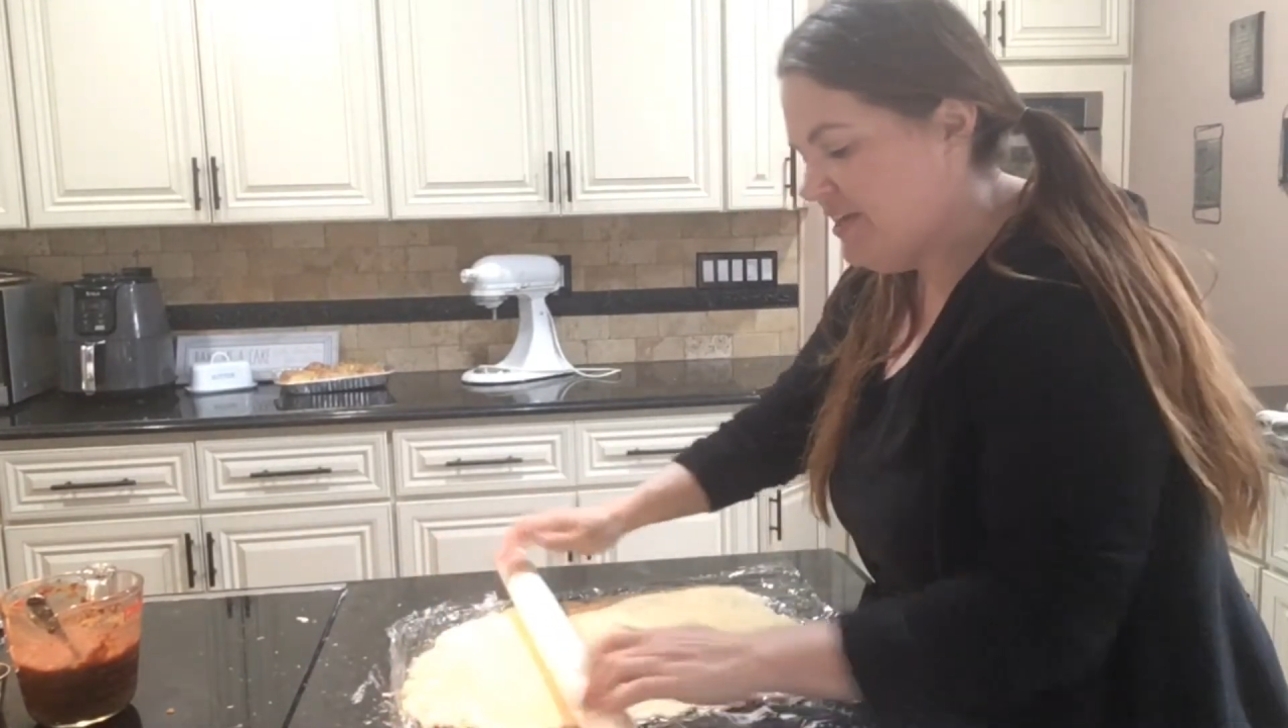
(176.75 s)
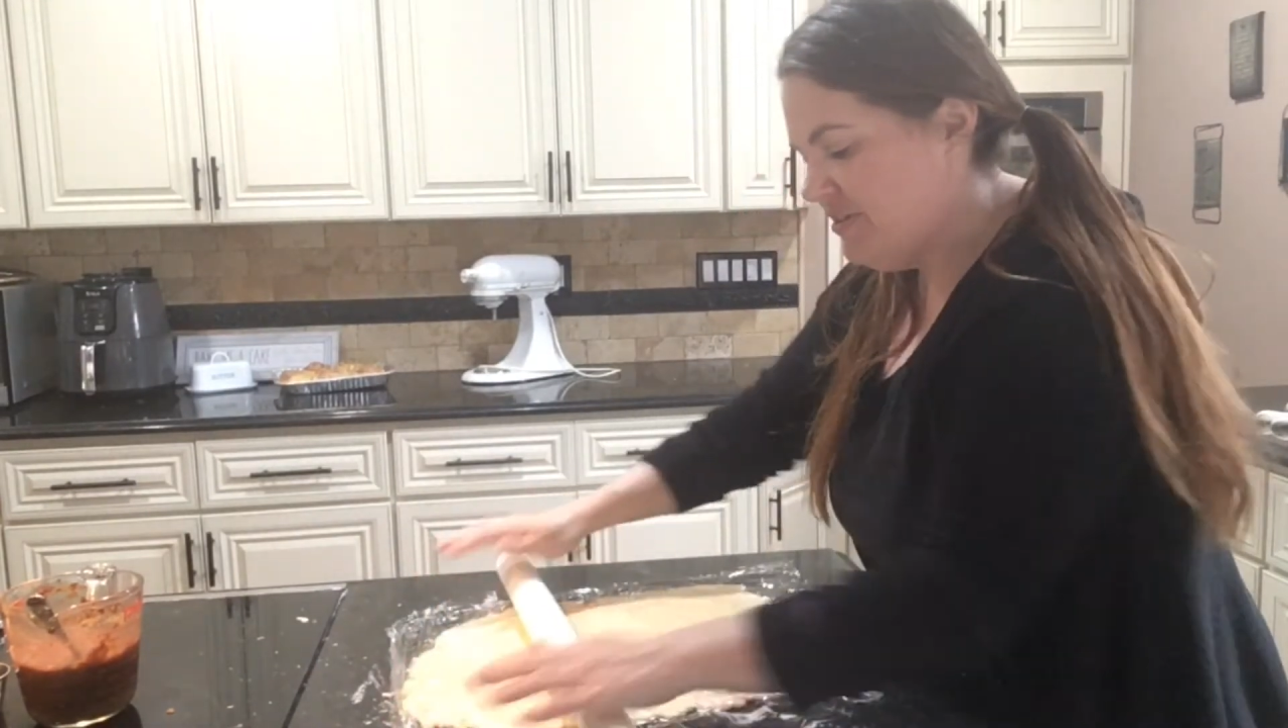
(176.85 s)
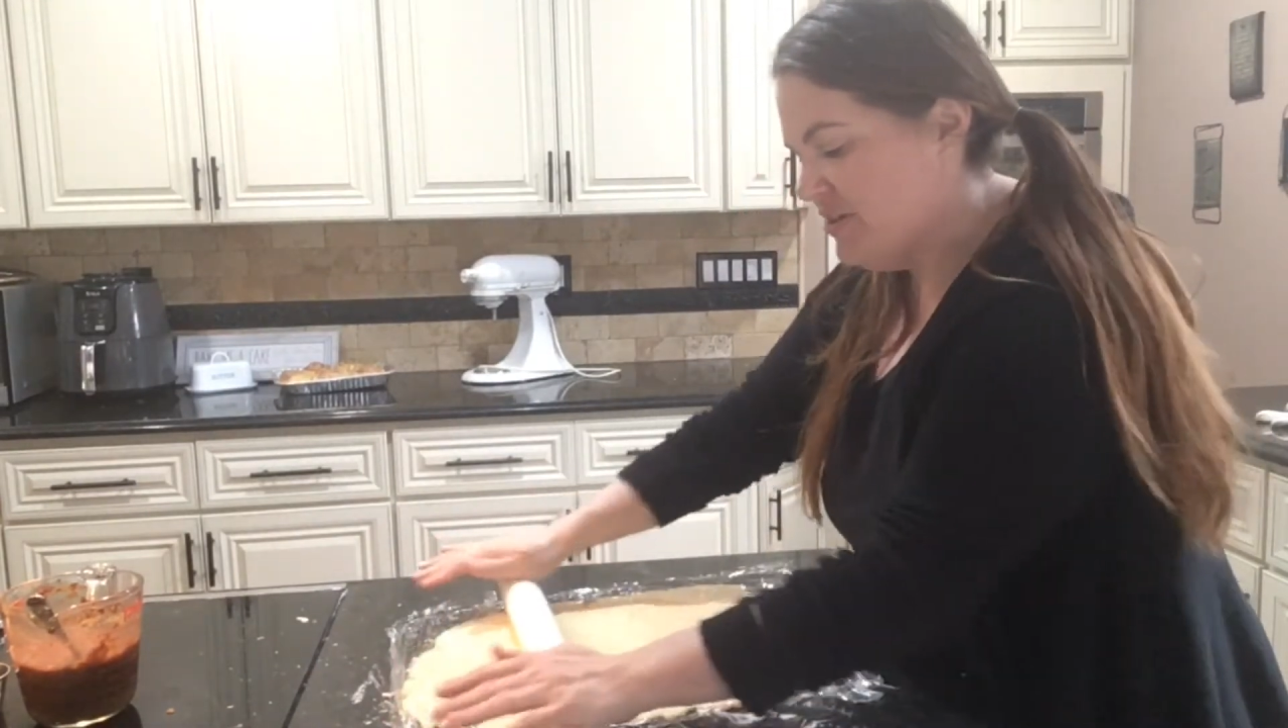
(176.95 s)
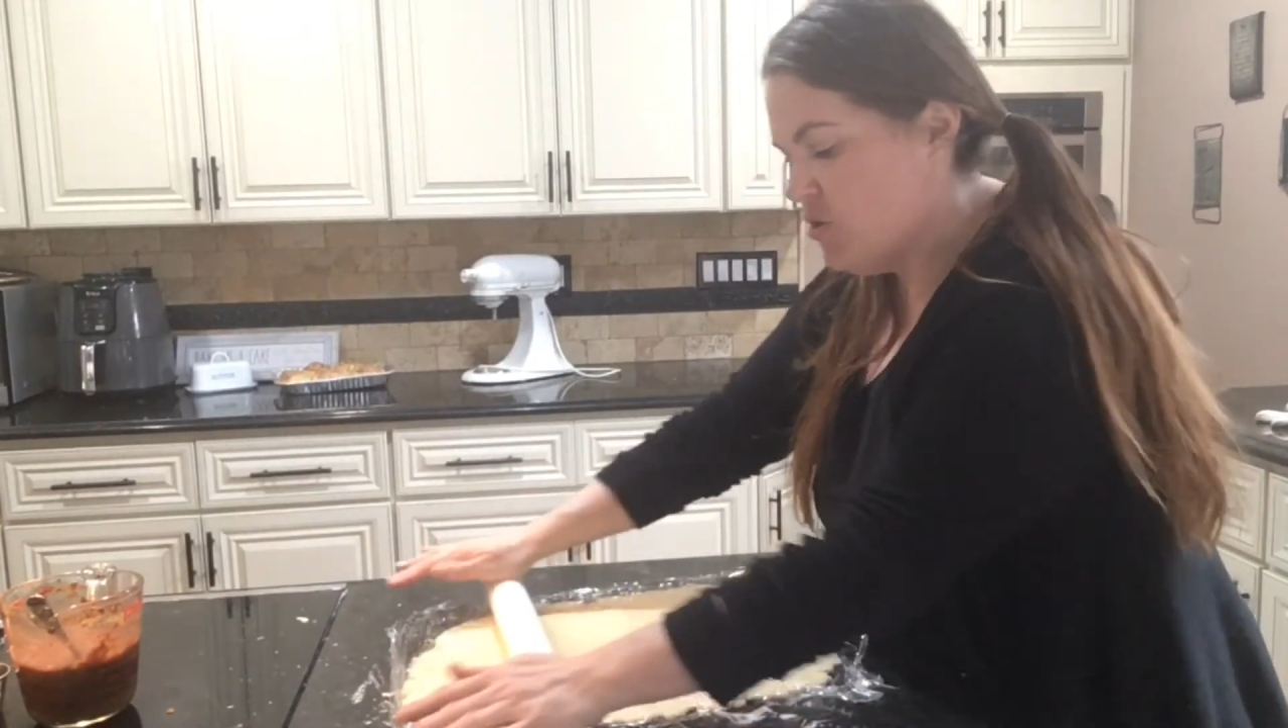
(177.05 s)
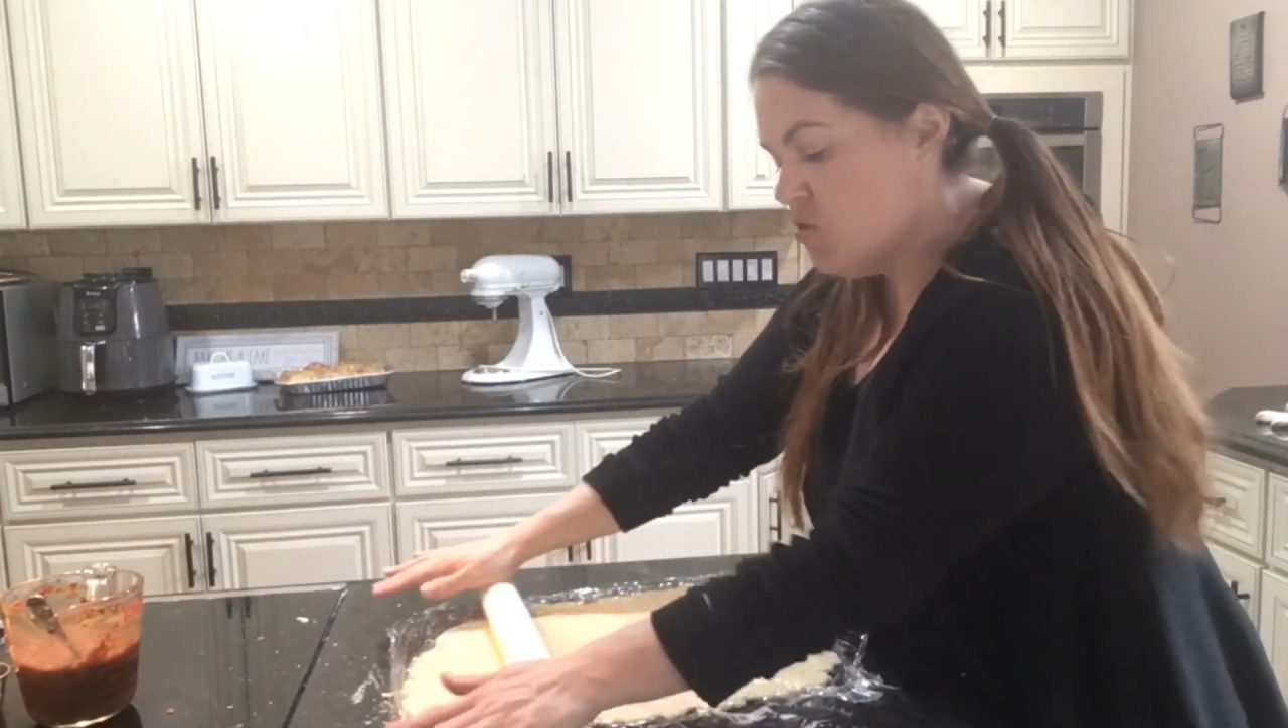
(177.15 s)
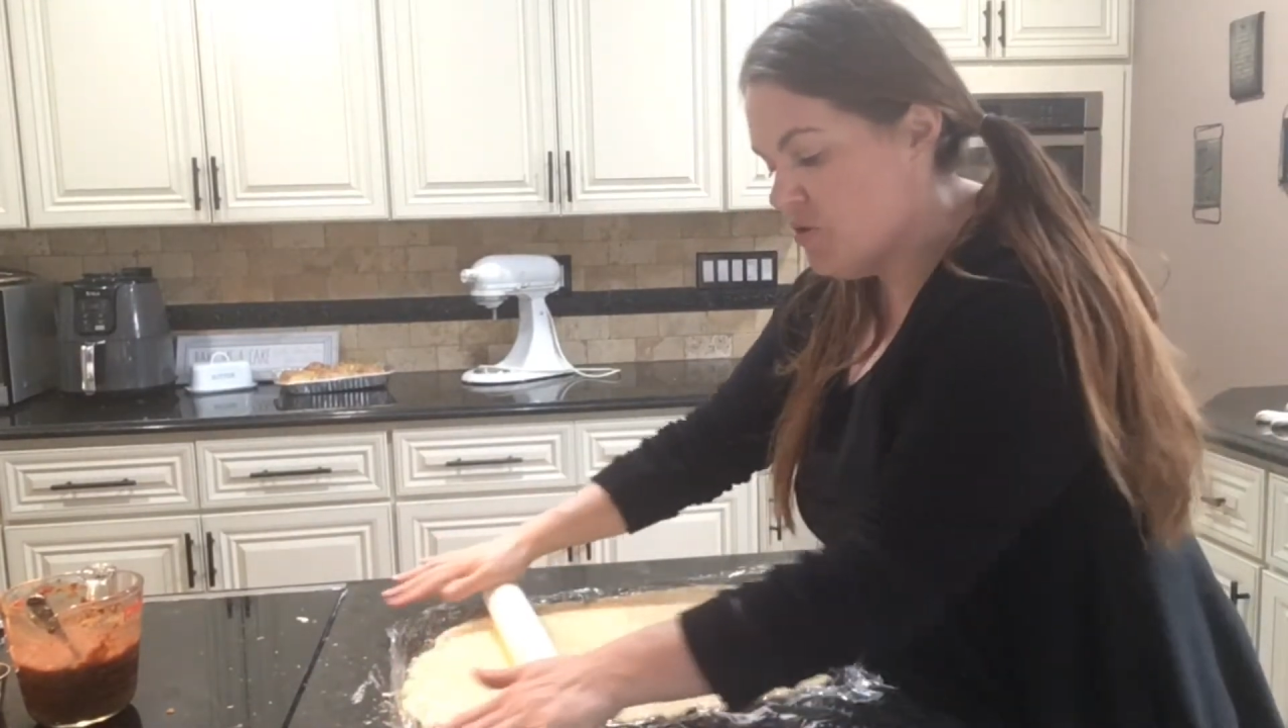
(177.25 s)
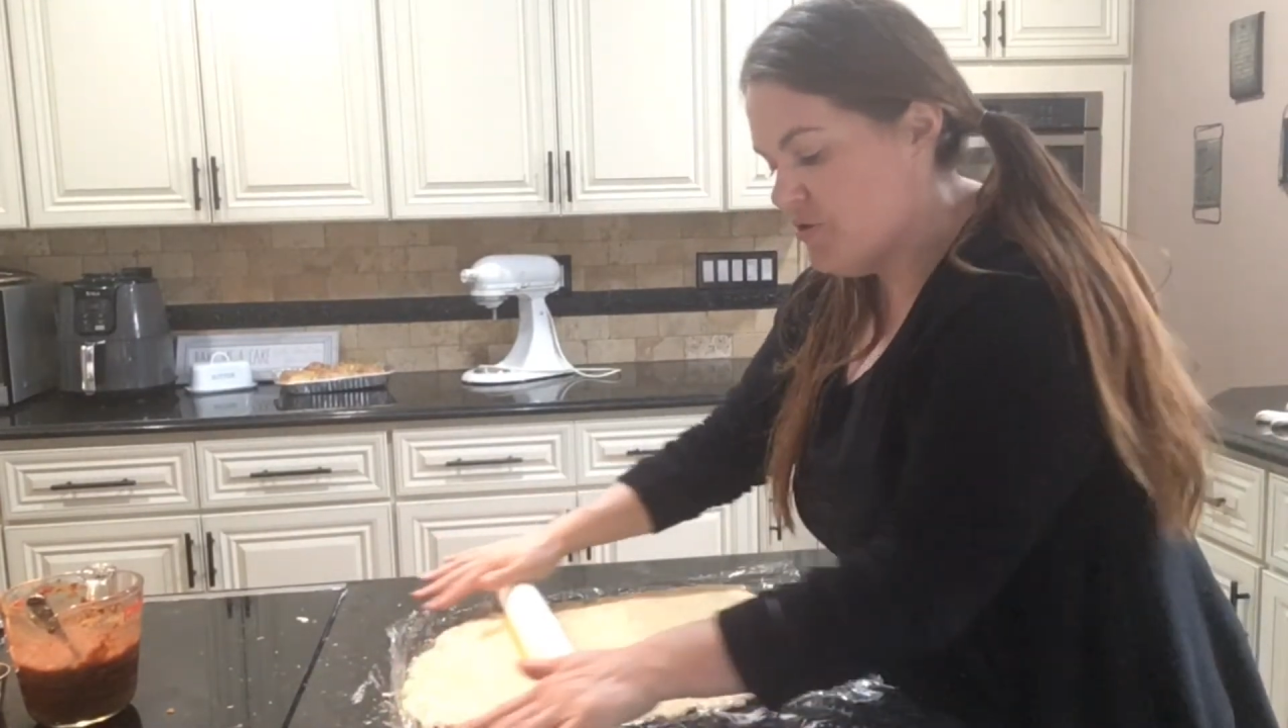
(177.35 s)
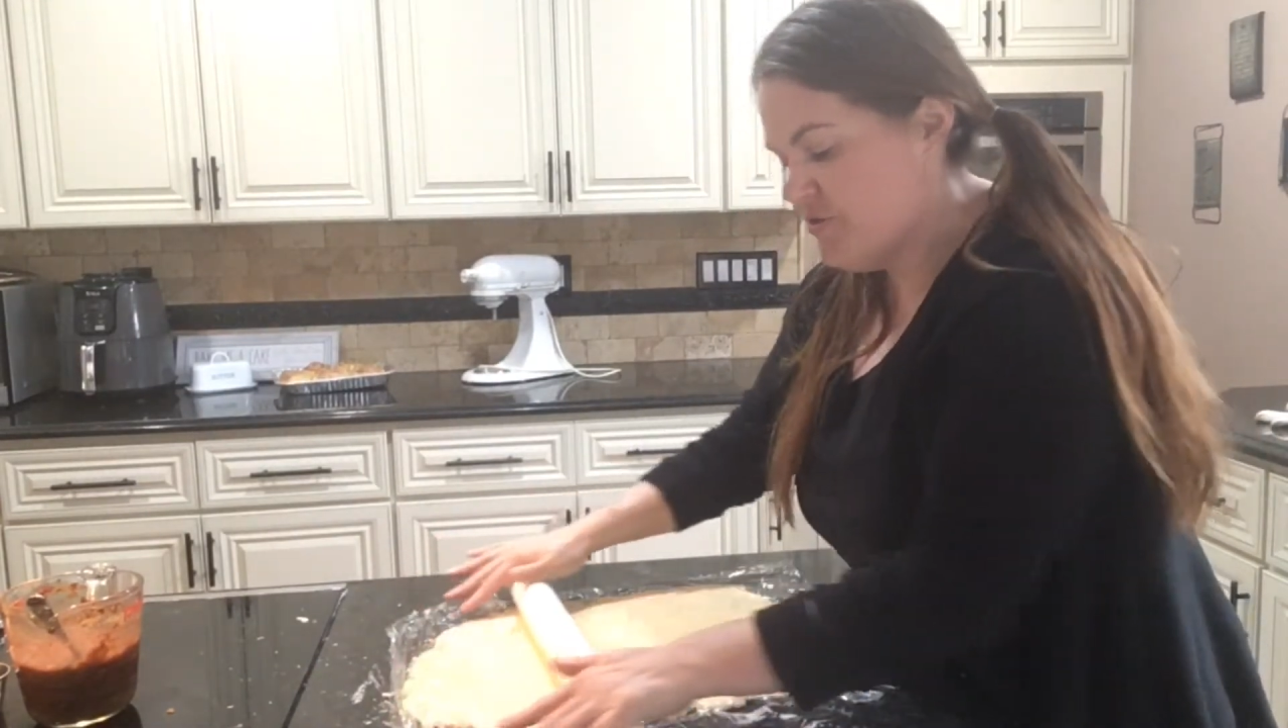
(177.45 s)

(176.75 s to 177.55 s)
the corners